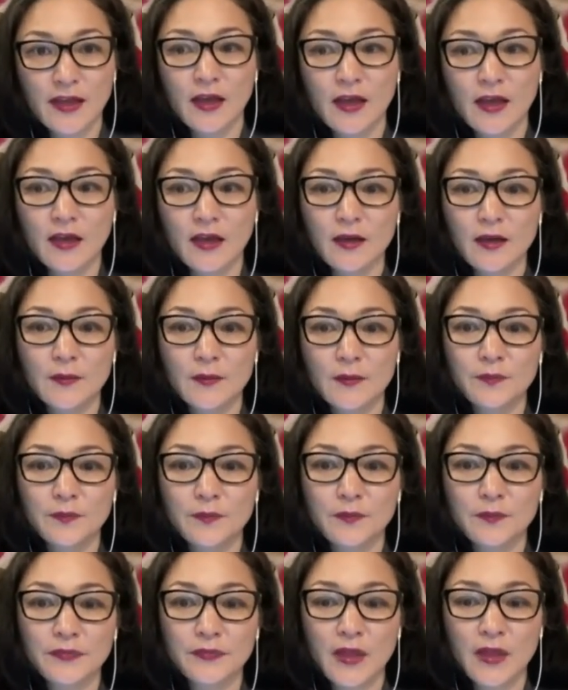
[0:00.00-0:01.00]

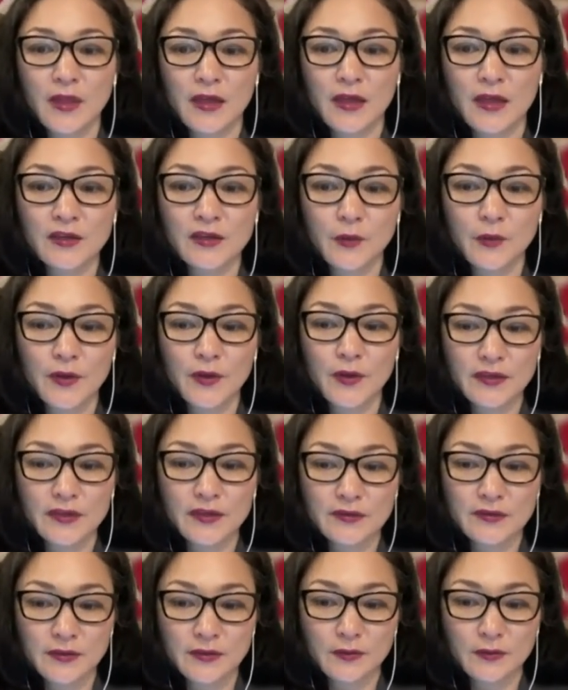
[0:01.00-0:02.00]
and going
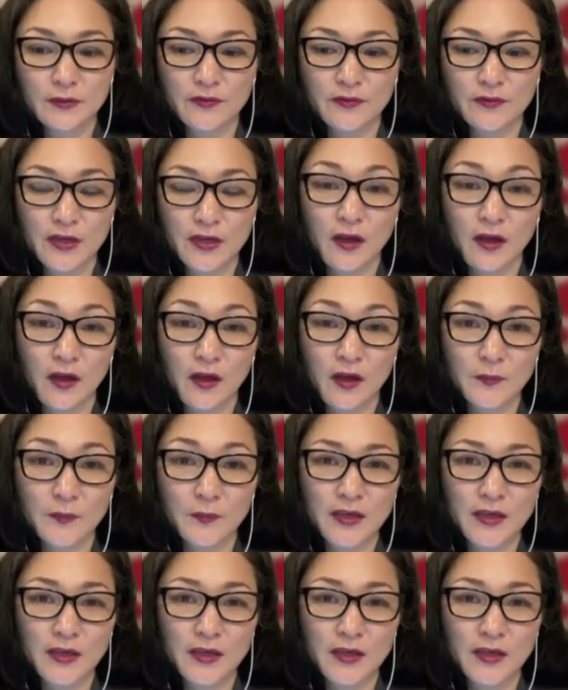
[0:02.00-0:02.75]
to Vietnam.